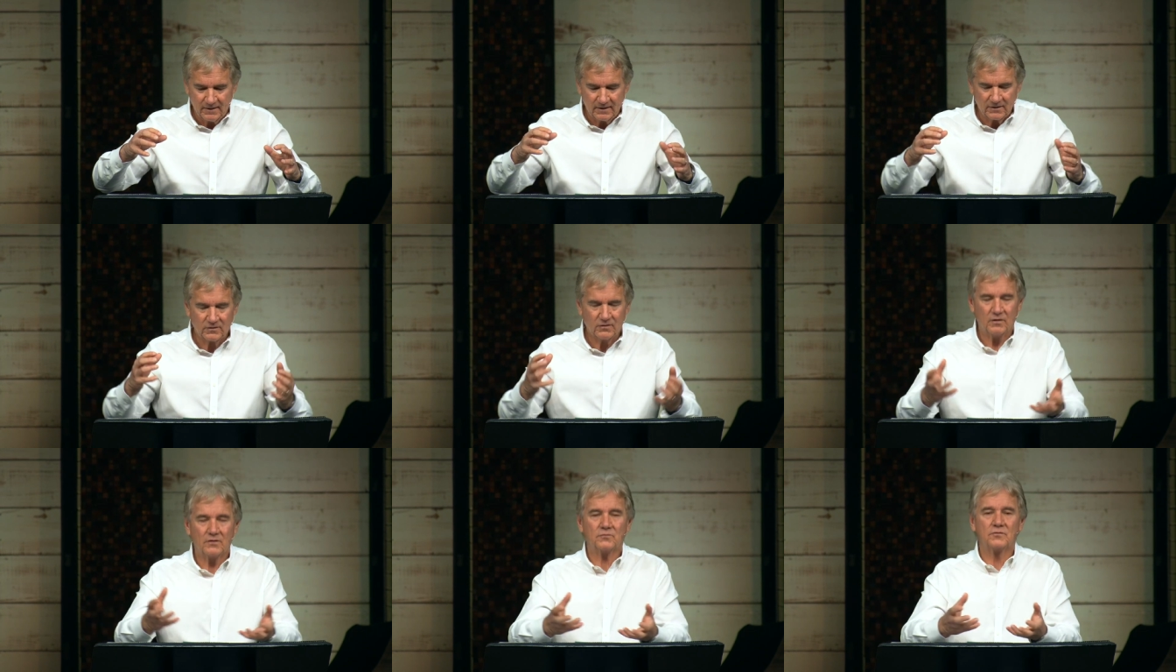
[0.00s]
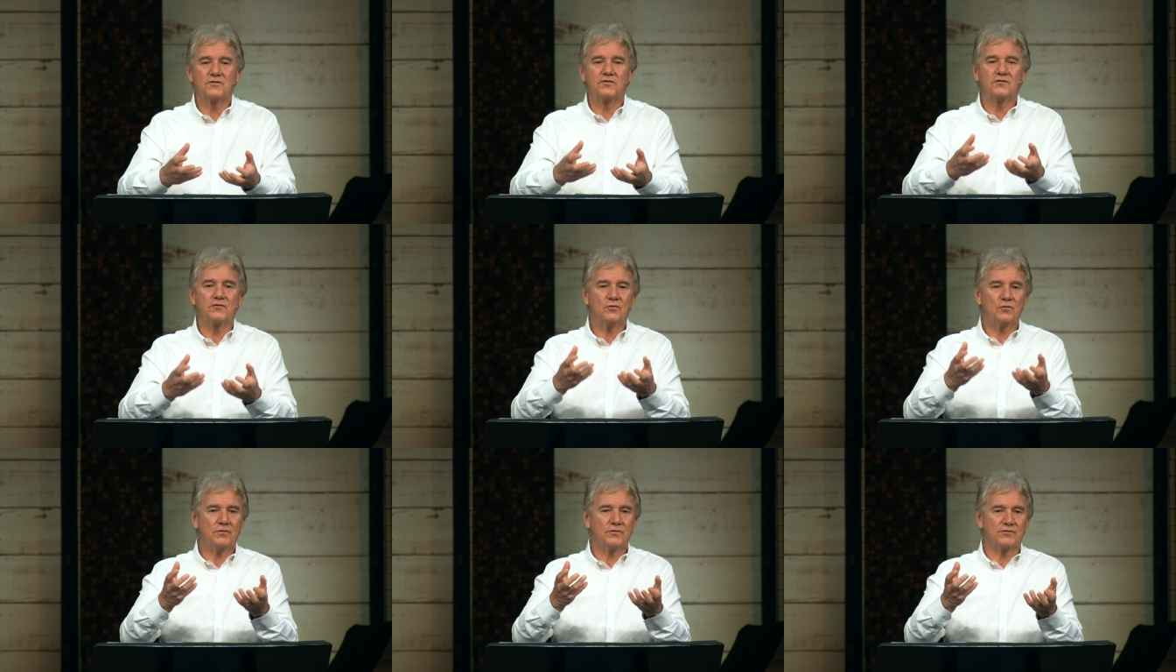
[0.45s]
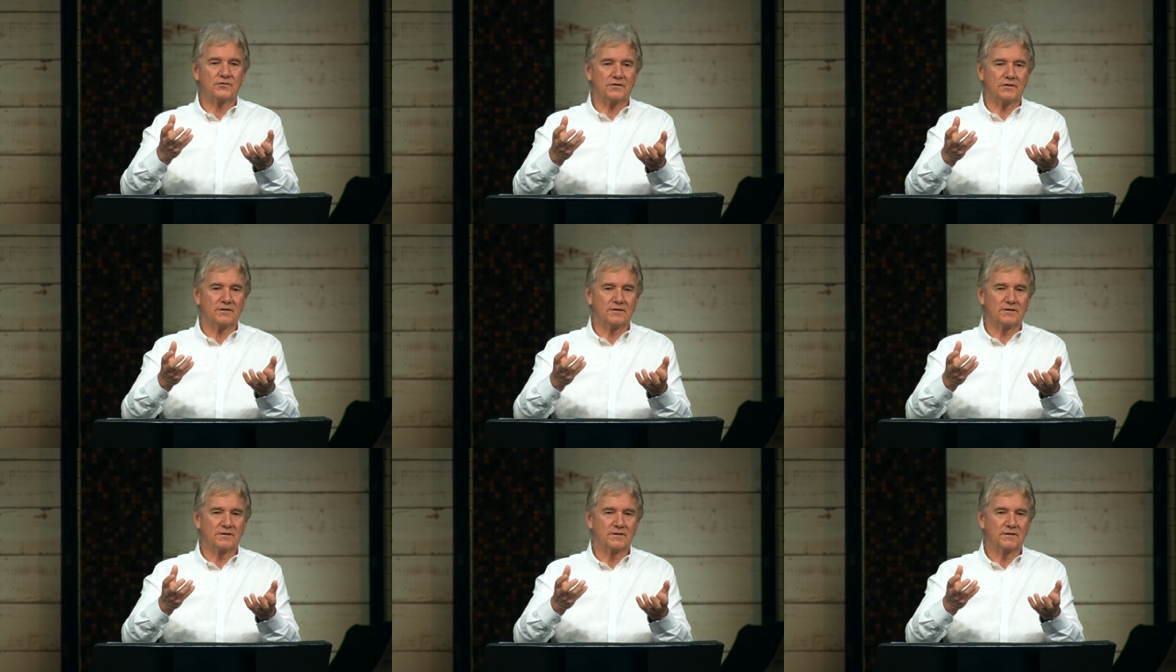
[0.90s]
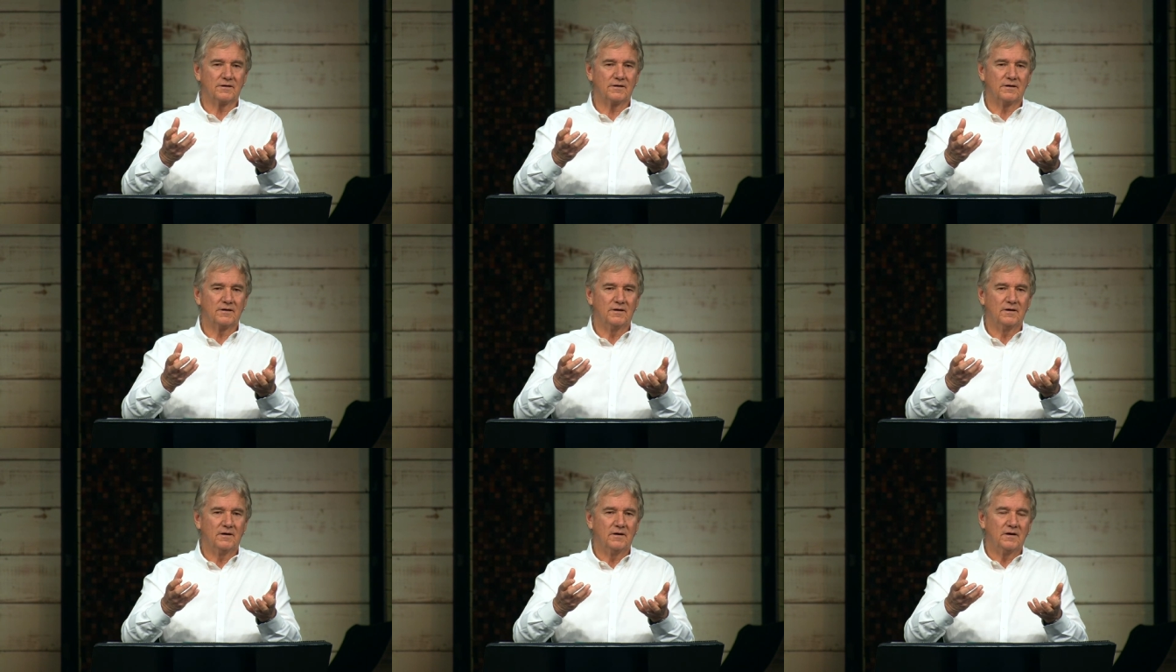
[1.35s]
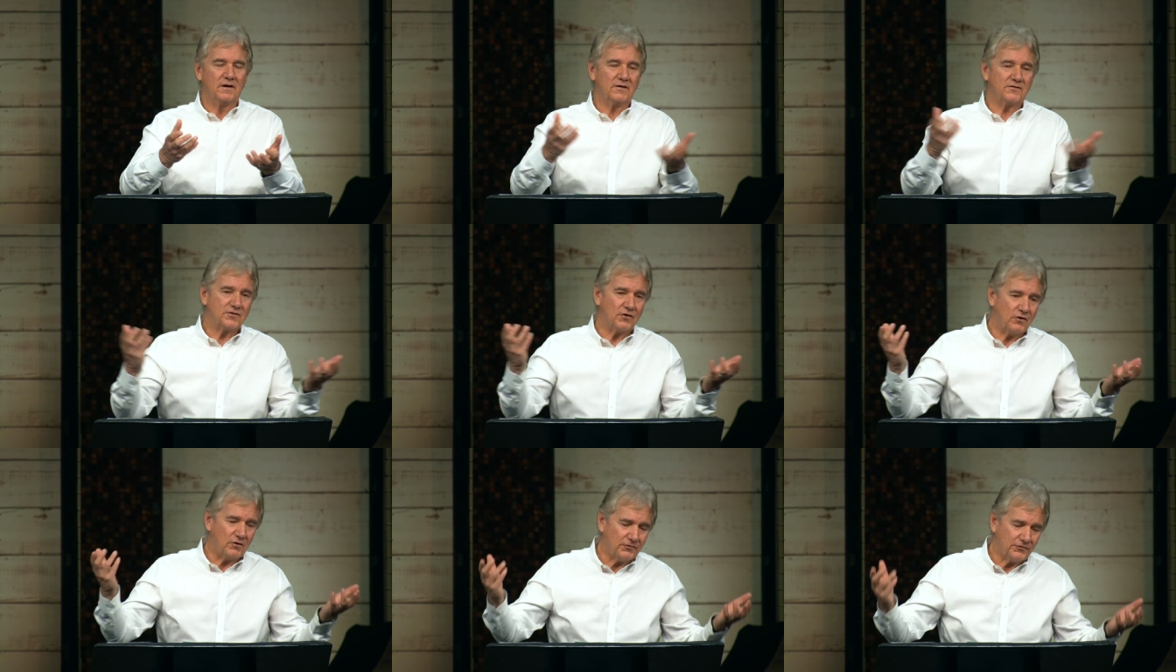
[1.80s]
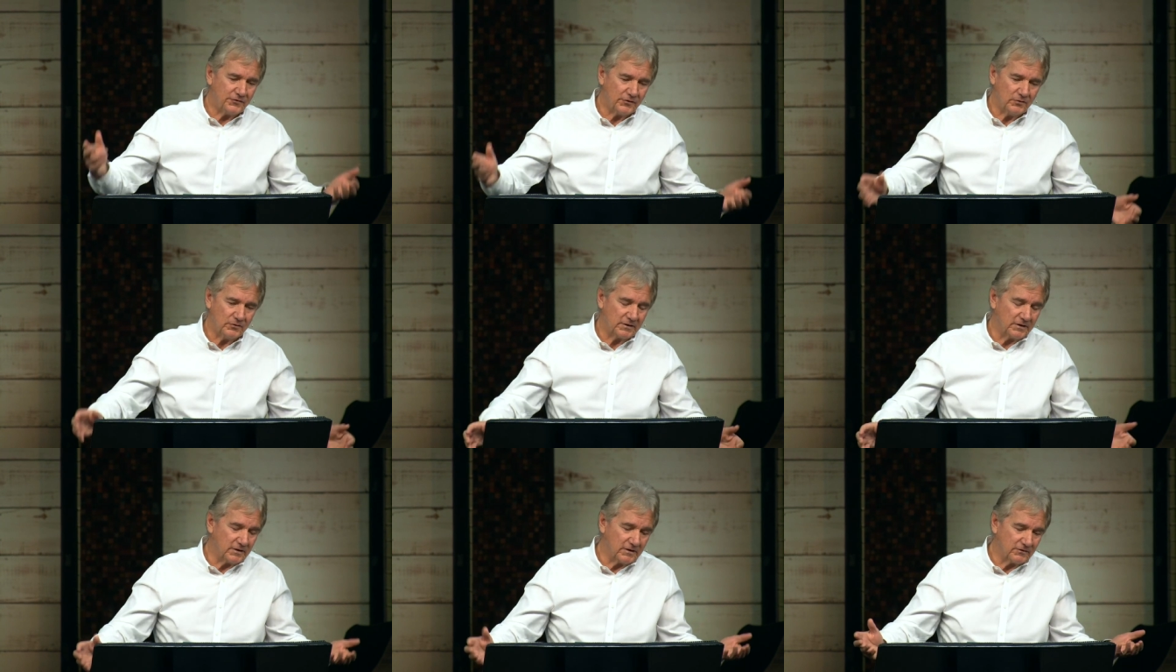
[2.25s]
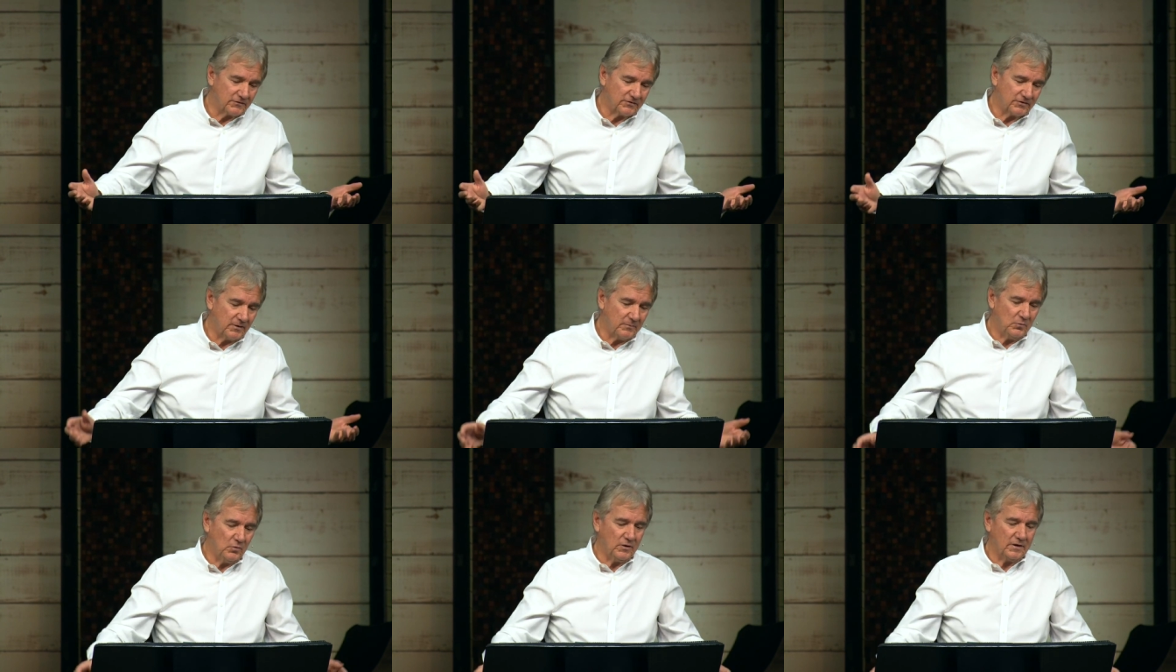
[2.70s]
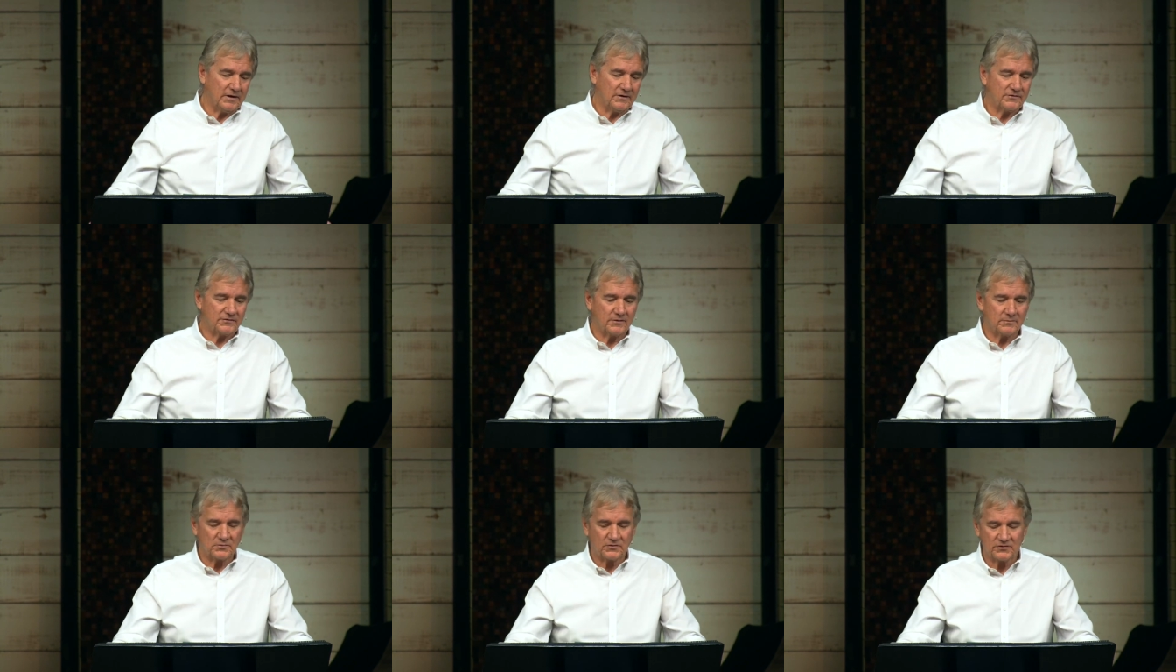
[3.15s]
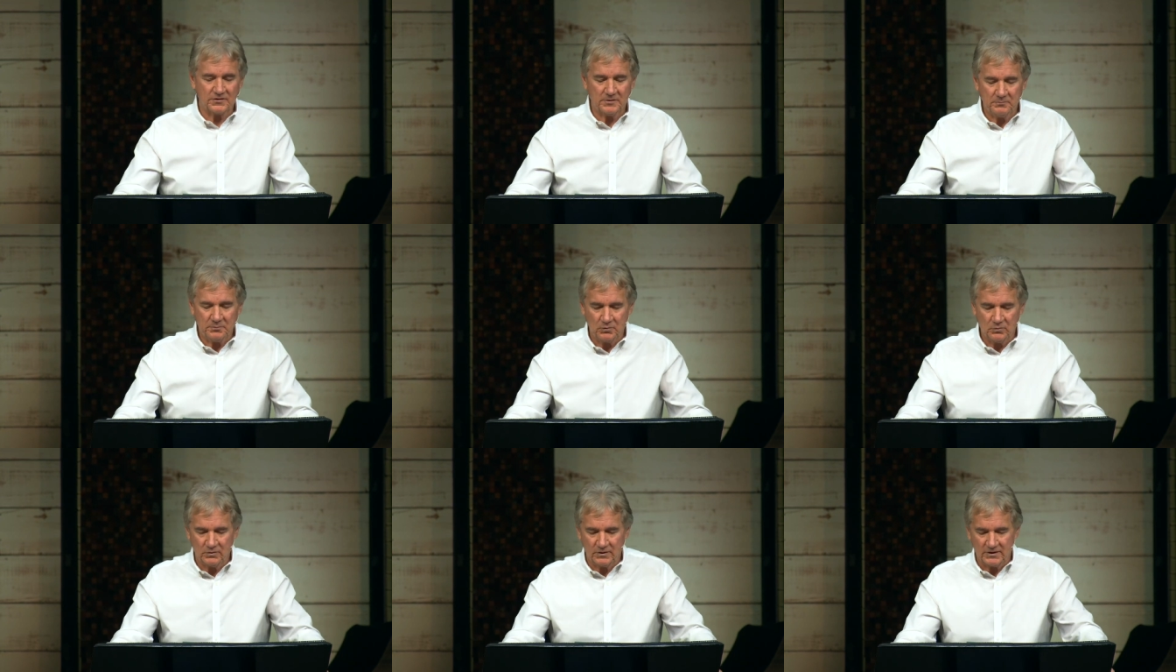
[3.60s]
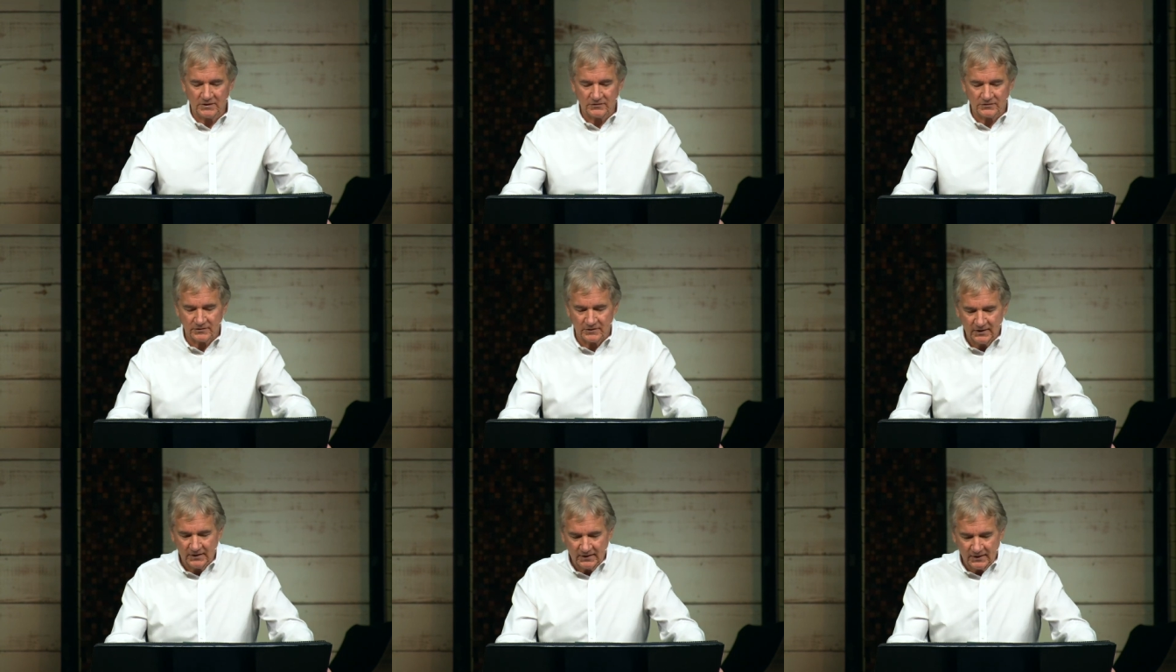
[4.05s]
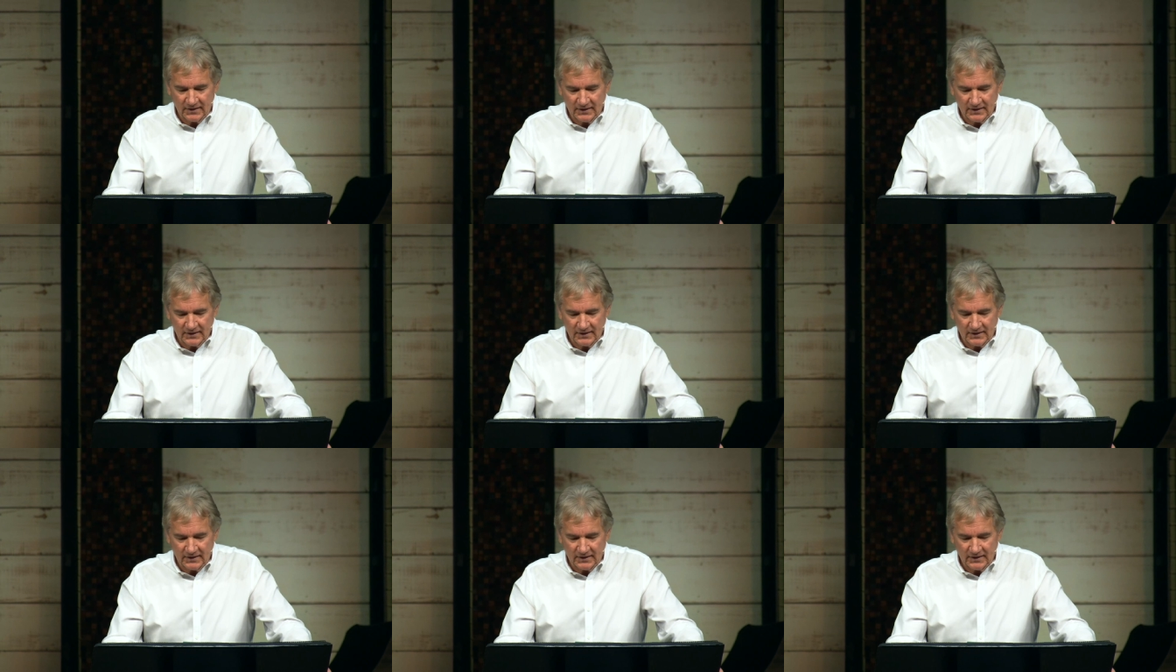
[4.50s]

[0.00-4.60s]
And God restores it. It's also, in, in some ways, some simple ways, a,